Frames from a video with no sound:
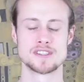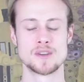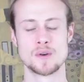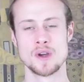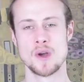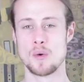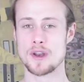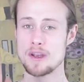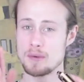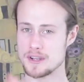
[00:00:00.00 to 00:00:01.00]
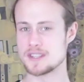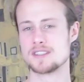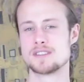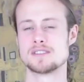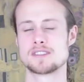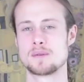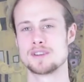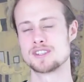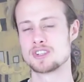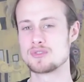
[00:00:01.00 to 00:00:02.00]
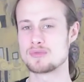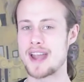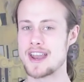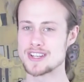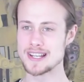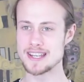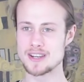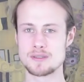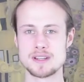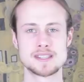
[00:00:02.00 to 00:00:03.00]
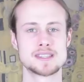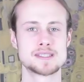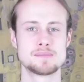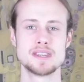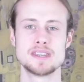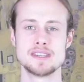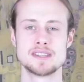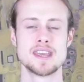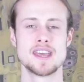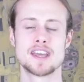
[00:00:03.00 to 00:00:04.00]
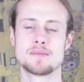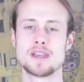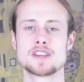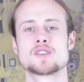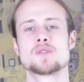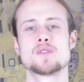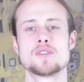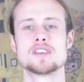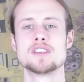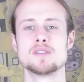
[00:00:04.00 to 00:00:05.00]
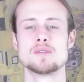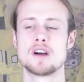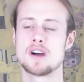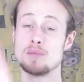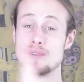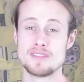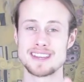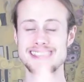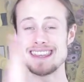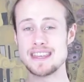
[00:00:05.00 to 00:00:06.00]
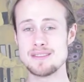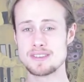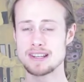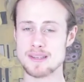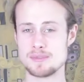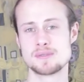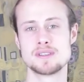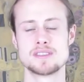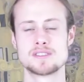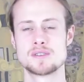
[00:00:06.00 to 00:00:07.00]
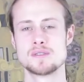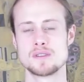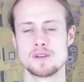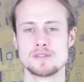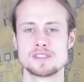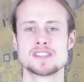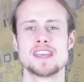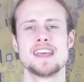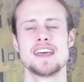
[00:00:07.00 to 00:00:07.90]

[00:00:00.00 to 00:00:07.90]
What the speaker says: So what I want you to do is I want you to gradually increase the speed and make sure that you are moving evenly between the two notes